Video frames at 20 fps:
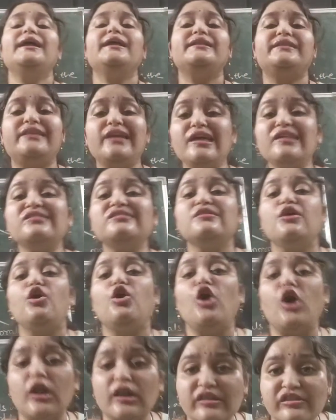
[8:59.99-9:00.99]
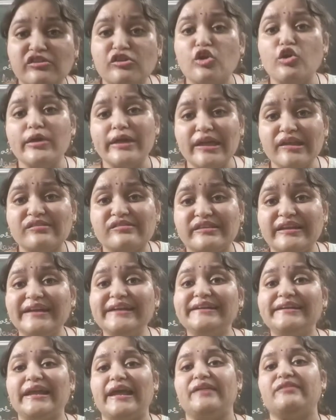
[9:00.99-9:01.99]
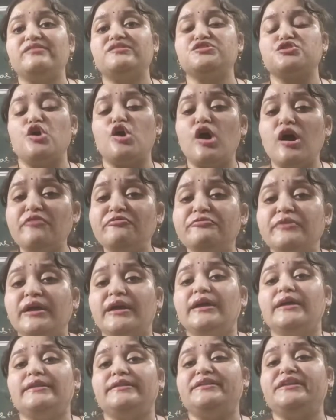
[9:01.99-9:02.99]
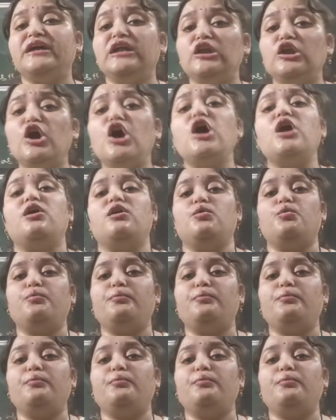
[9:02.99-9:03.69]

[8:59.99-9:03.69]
This also is the test of the law,